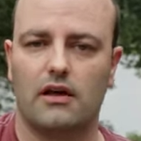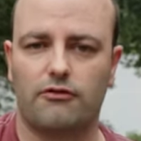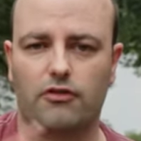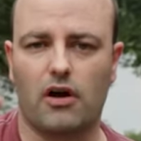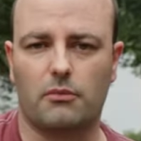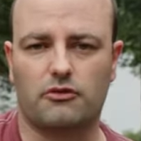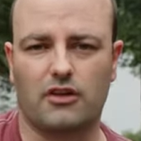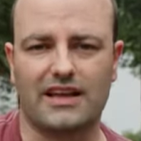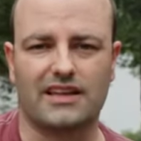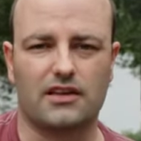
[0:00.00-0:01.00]
from
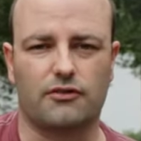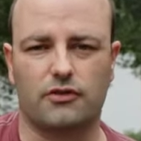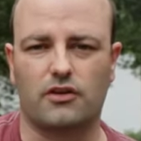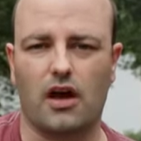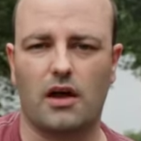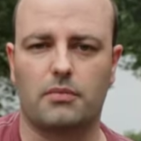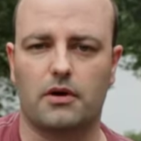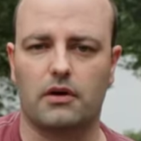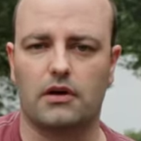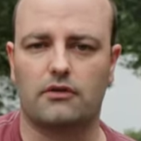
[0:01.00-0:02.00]
slightly different time
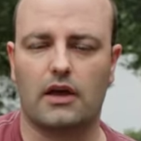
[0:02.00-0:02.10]
periods,